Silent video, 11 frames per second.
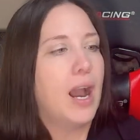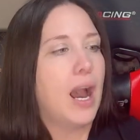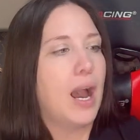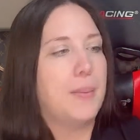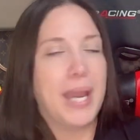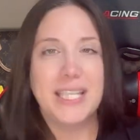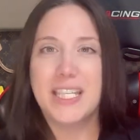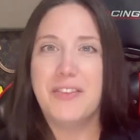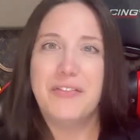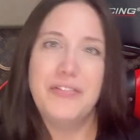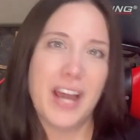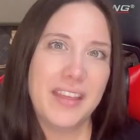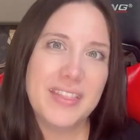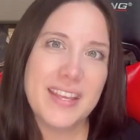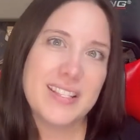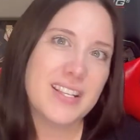I didn't
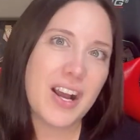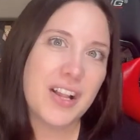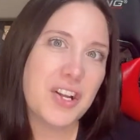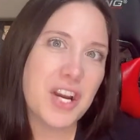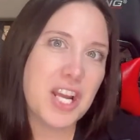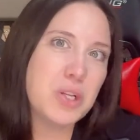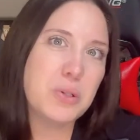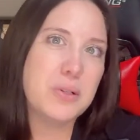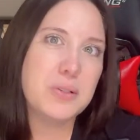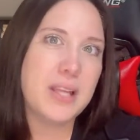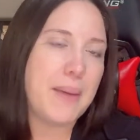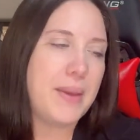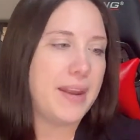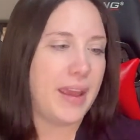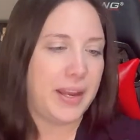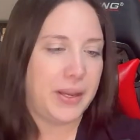find this color in
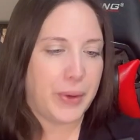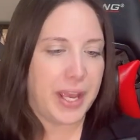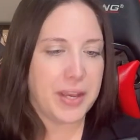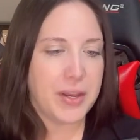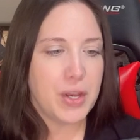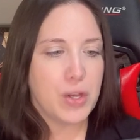Lululemon anyway.